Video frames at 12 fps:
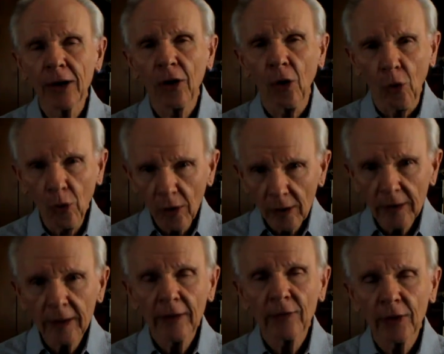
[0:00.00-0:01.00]
or
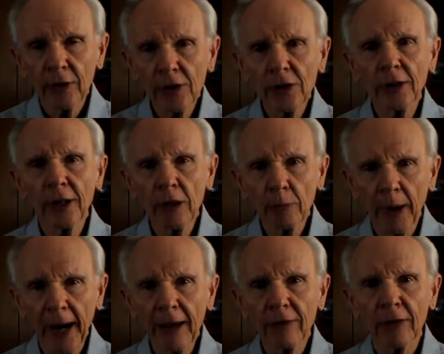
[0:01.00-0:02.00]
there is another
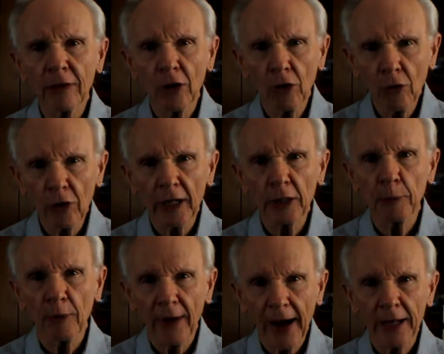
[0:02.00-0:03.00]
path that the Lord has
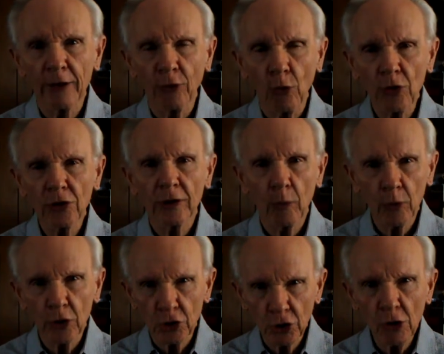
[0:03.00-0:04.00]
provided for us, and I
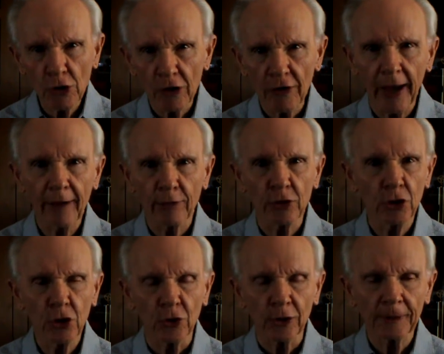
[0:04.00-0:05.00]
want to show you that for
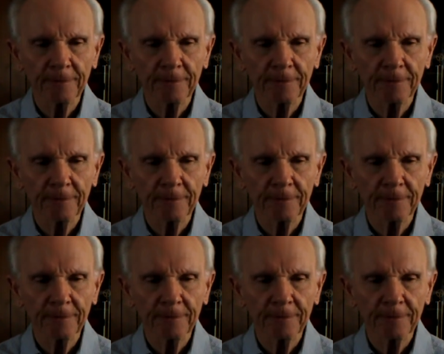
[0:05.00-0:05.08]
sure.